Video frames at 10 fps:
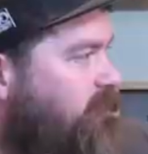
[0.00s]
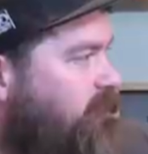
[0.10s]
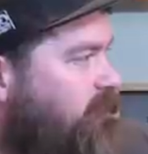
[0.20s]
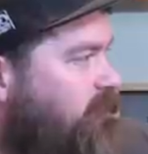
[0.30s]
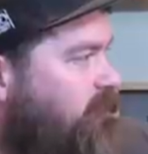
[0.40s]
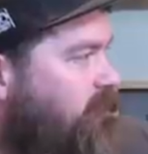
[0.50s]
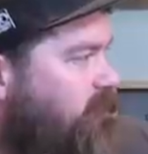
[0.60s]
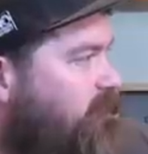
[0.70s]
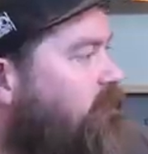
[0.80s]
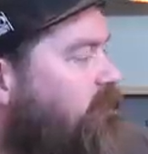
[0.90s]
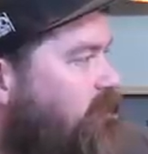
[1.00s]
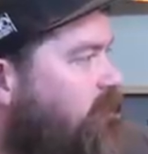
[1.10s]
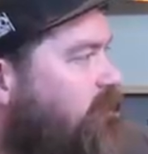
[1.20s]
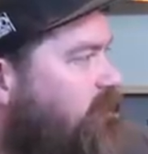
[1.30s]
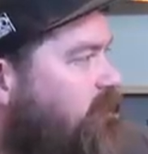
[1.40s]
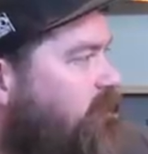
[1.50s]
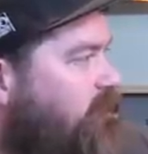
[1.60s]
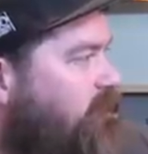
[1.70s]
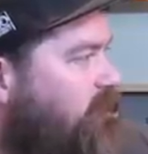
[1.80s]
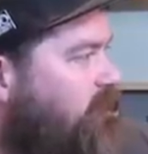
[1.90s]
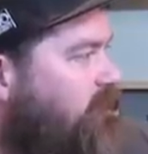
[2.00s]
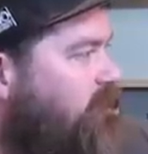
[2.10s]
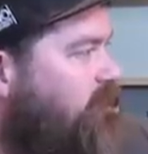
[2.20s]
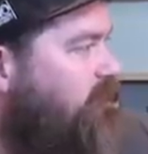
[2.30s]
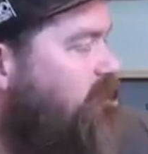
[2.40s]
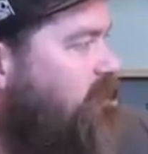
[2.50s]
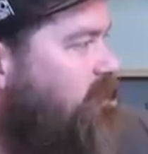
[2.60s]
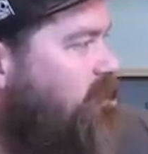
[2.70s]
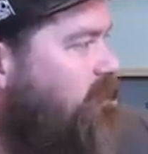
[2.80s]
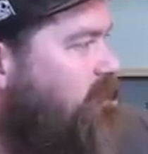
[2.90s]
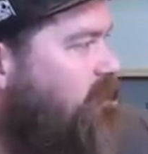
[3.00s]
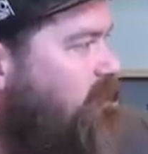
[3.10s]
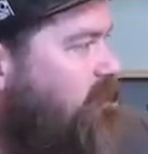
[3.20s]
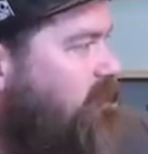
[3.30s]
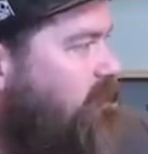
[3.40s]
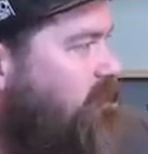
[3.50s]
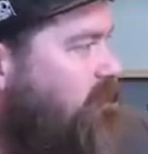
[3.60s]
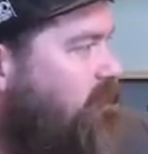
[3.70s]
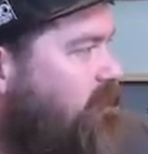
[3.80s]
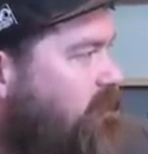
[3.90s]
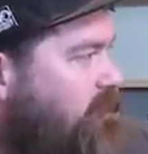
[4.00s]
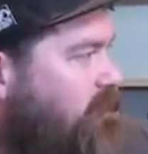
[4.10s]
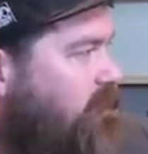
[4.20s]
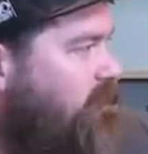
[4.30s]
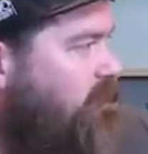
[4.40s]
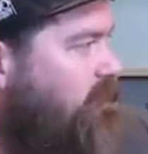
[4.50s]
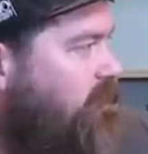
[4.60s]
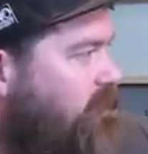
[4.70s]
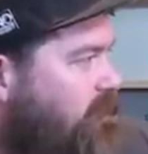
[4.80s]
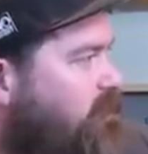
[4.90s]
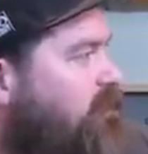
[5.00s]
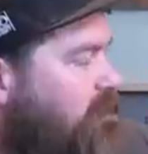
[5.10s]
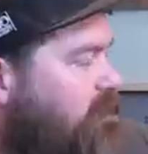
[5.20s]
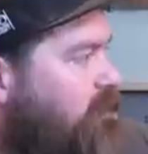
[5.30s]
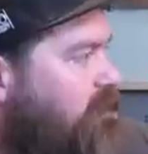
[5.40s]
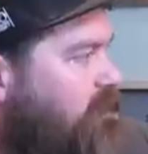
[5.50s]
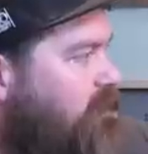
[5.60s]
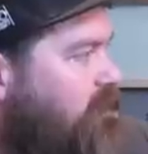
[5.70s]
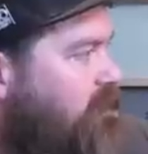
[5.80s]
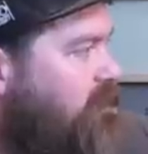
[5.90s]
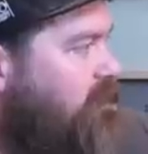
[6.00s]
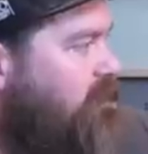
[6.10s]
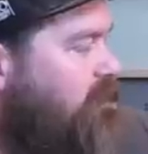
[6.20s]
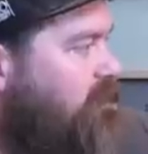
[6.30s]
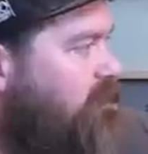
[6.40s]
(not speaking)